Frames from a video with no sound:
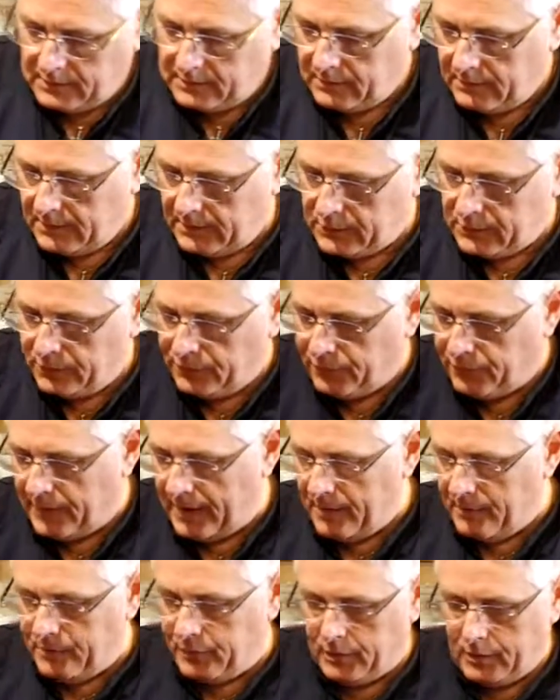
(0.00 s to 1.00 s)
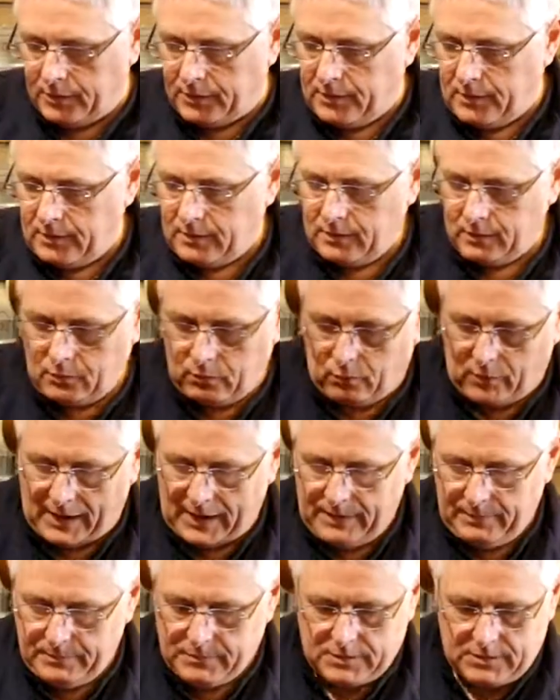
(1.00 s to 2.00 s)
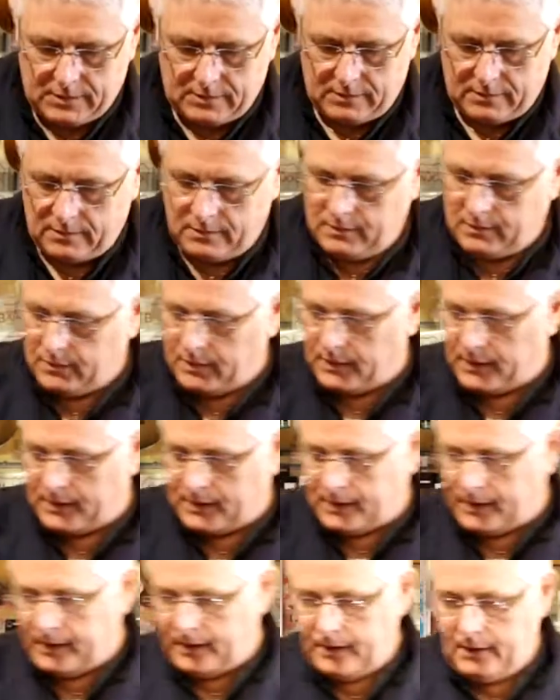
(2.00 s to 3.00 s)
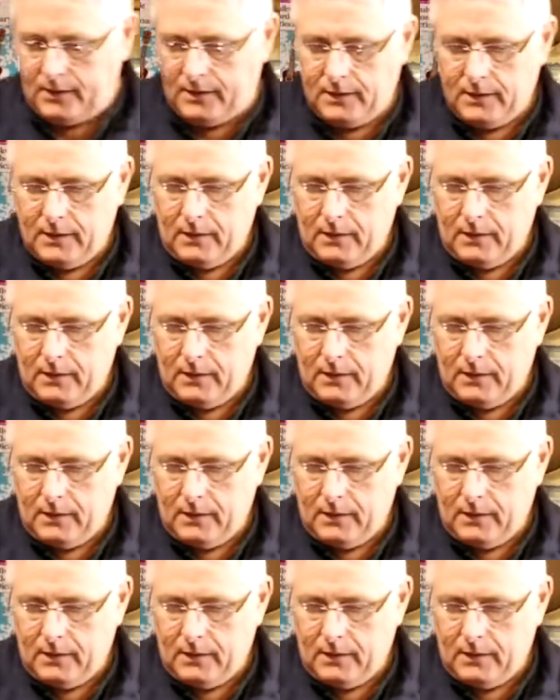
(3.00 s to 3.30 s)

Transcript: That's your fretboard wiped and cleaned.